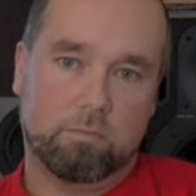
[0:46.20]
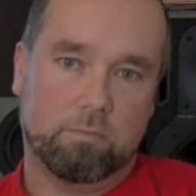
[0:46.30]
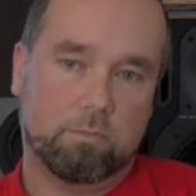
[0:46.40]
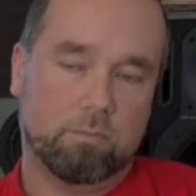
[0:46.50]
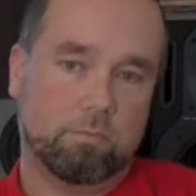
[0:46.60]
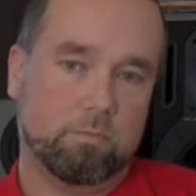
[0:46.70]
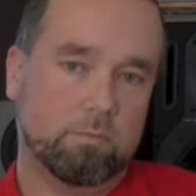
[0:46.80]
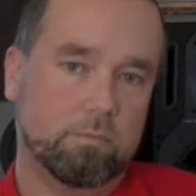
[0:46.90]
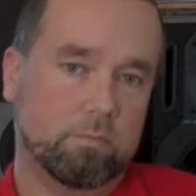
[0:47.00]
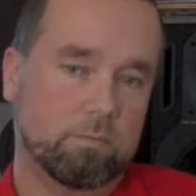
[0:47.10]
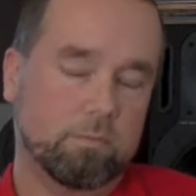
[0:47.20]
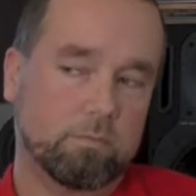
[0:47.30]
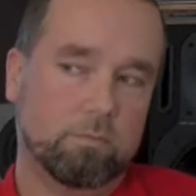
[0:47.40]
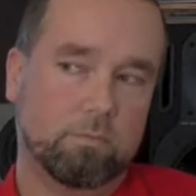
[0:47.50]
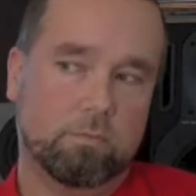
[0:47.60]

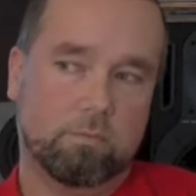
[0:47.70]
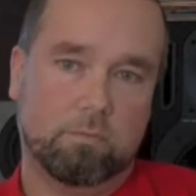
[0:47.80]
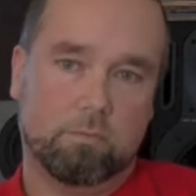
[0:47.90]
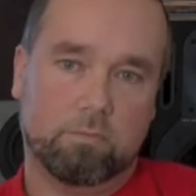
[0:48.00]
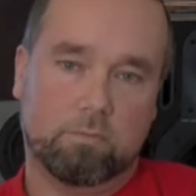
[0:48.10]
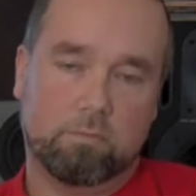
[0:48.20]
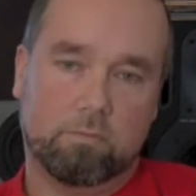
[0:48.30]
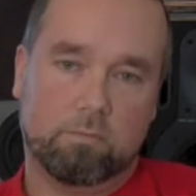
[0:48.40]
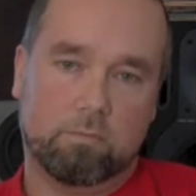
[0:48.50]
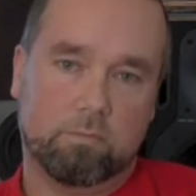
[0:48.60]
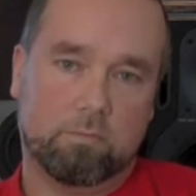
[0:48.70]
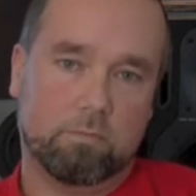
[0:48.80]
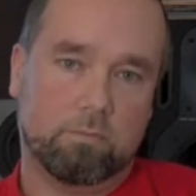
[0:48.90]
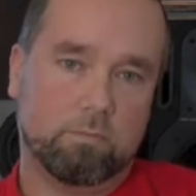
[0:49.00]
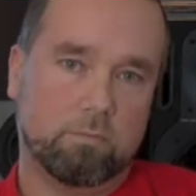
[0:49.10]

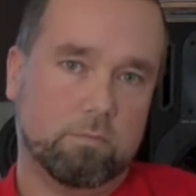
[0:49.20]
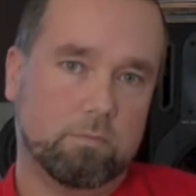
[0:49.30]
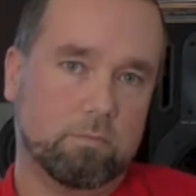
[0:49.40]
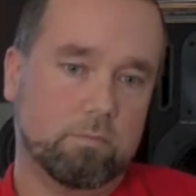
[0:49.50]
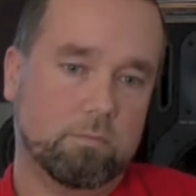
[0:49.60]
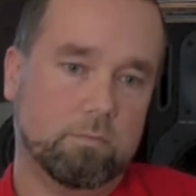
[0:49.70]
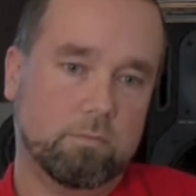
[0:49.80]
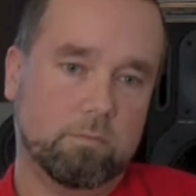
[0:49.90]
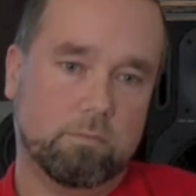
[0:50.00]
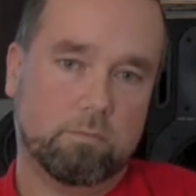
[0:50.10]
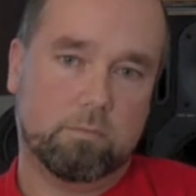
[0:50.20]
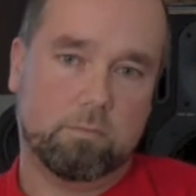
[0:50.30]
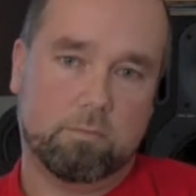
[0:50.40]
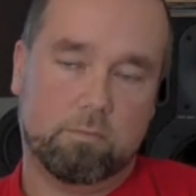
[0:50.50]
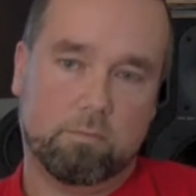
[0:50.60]

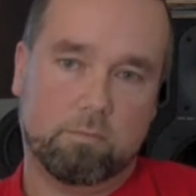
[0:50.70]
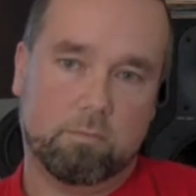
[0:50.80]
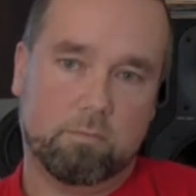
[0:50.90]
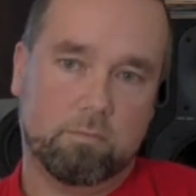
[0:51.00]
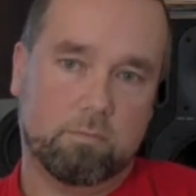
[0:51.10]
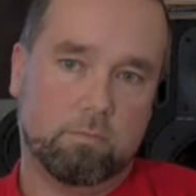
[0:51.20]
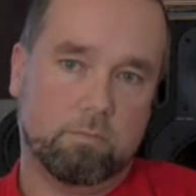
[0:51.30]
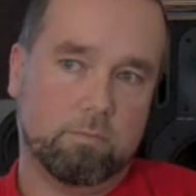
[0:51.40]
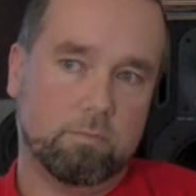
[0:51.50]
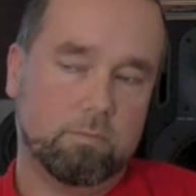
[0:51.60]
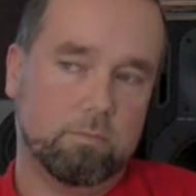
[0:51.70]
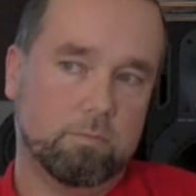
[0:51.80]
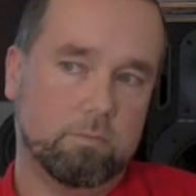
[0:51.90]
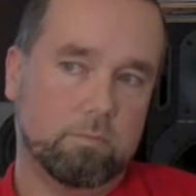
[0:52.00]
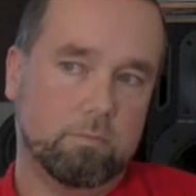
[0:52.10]

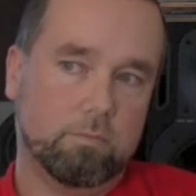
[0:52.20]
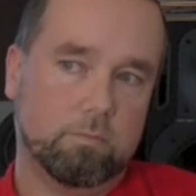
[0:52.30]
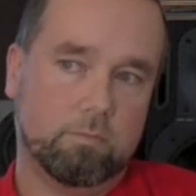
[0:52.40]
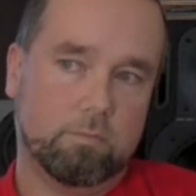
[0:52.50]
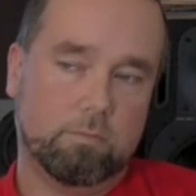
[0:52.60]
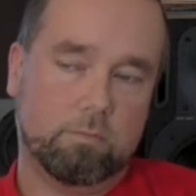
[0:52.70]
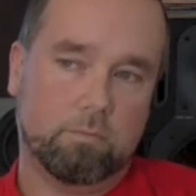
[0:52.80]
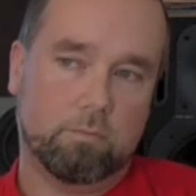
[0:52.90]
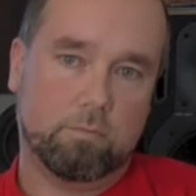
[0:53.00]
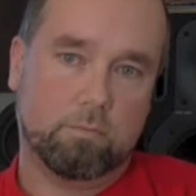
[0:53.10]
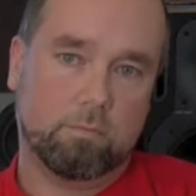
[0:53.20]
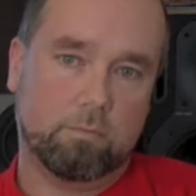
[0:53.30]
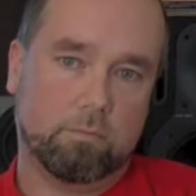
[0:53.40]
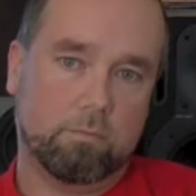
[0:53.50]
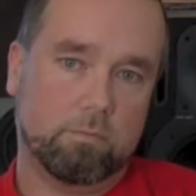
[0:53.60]

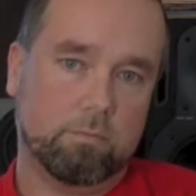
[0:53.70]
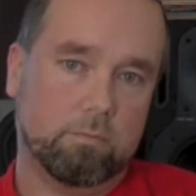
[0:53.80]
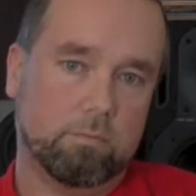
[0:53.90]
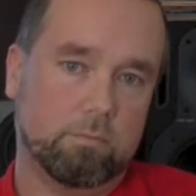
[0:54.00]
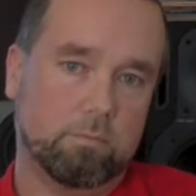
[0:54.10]
No words are spoken by the person on screen.